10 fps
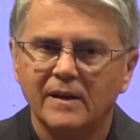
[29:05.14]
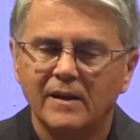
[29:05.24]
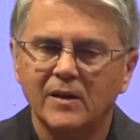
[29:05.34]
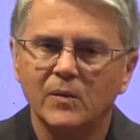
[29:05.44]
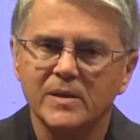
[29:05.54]

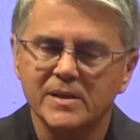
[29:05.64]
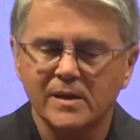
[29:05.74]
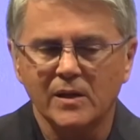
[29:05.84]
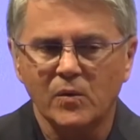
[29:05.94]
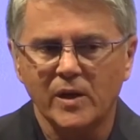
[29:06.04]
In other words, it's
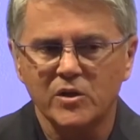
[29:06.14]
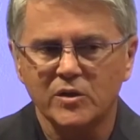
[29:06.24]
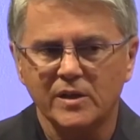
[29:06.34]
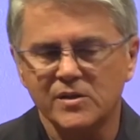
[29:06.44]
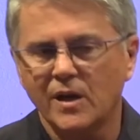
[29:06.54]
not a
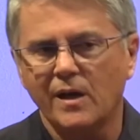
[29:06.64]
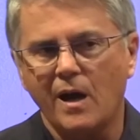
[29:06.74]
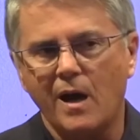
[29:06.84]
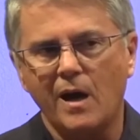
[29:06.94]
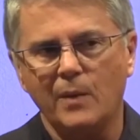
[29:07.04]
question, it's not an
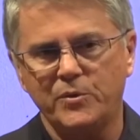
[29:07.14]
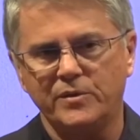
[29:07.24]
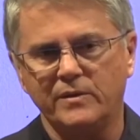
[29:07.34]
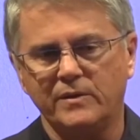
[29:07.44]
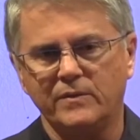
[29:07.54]

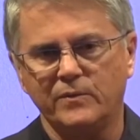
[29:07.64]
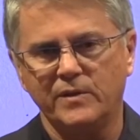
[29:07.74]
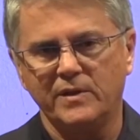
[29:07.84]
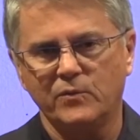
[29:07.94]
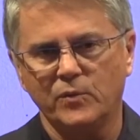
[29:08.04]
option to
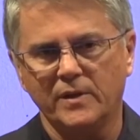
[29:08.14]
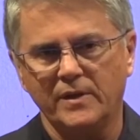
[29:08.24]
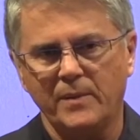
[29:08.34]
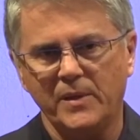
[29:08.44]
forgive, really.